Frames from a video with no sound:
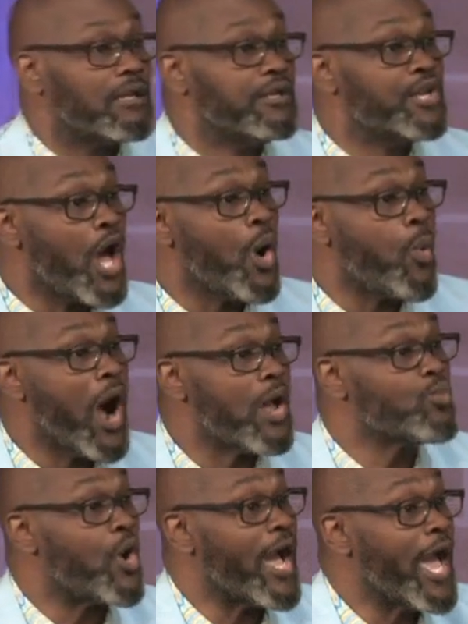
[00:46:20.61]
no
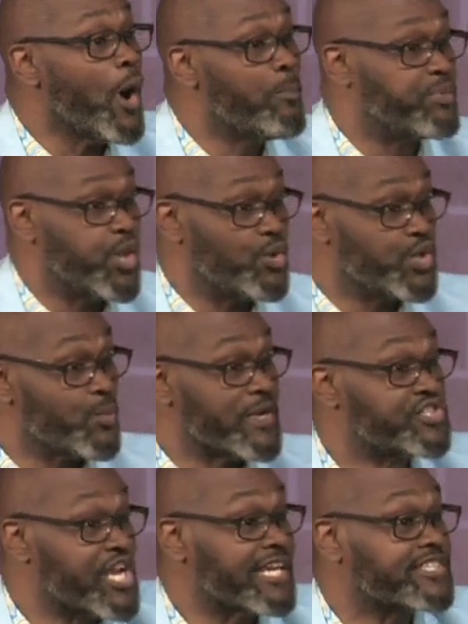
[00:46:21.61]
one will help you. You're
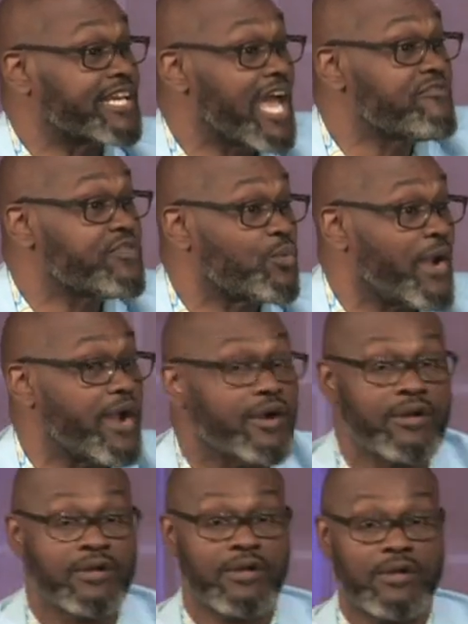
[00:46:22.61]
rejected
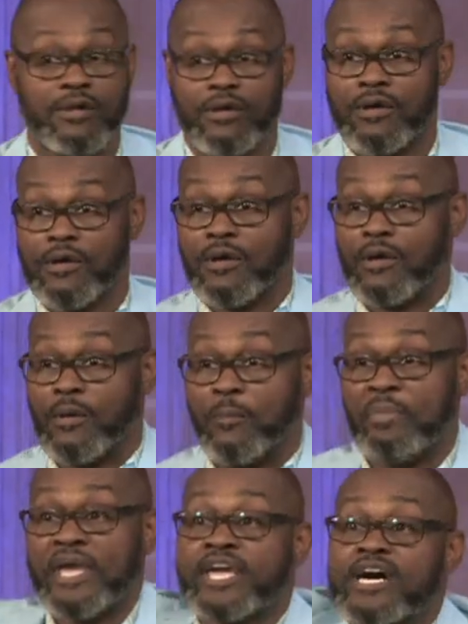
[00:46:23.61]
everywhere
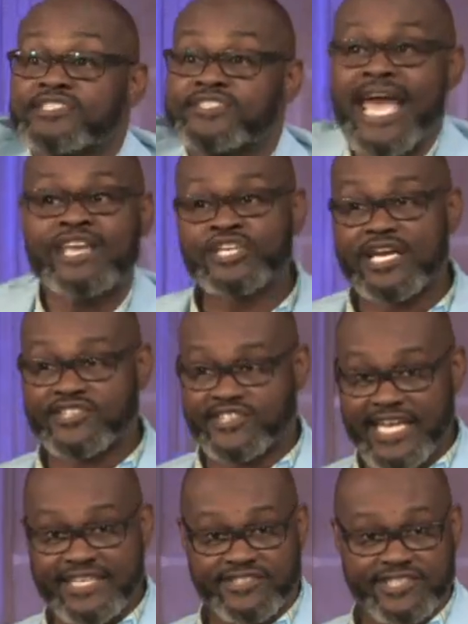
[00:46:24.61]
because they just
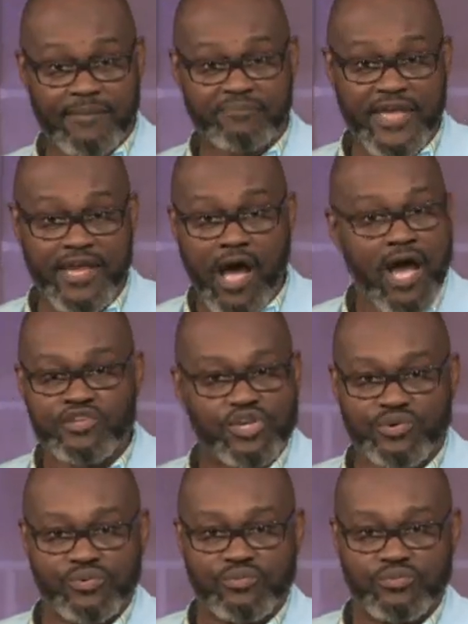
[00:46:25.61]
sent something on you.